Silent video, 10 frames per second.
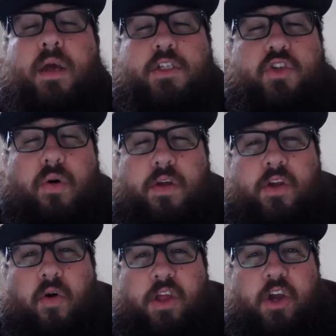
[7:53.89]
So
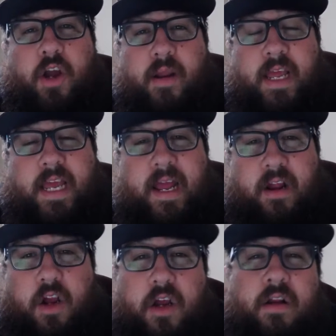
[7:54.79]
you're gonna get a
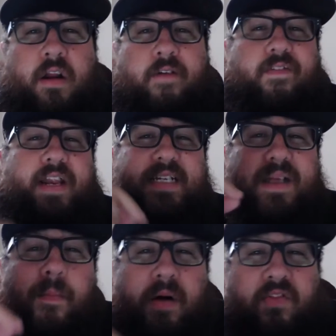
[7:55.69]
good enough, at least a
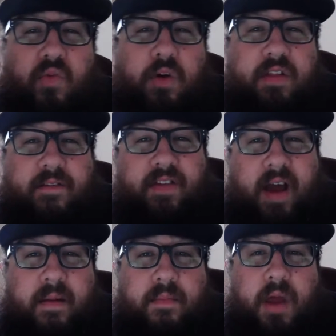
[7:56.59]
month's worth of
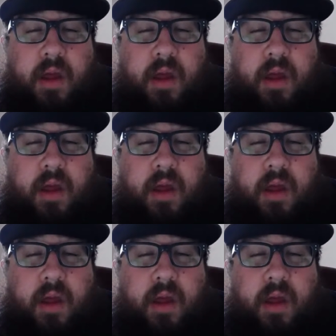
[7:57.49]
time